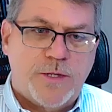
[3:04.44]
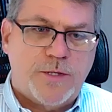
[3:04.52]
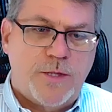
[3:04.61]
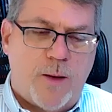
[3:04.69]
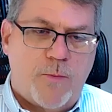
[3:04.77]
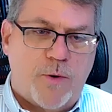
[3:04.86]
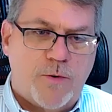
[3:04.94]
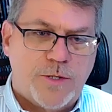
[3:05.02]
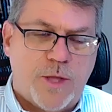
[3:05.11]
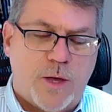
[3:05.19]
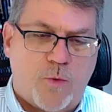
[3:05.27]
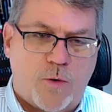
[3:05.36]
numbers
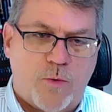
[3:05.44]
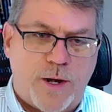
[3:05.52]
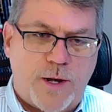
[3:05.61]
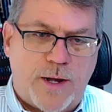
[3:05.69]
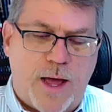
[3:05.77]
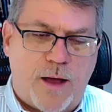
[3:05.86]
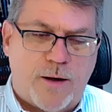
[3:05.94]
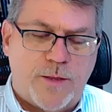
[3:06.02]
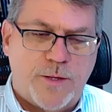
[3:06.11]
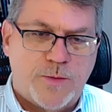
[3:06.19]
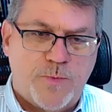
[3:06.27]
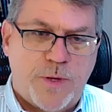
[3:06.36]
that were written down on
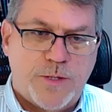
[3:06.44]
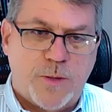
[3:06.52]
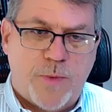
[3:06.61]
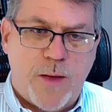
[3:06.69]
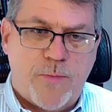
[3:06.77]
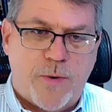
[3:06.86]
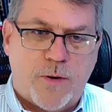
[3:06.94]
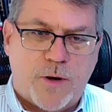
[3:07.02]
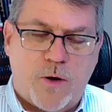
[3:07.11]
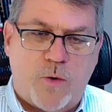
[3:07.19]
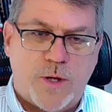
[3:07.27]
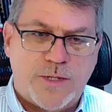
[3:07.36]
this piece of paper
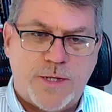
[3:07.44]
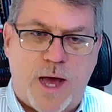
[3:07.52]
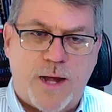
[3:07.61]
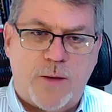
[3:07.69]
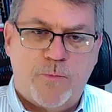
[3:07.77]
coincided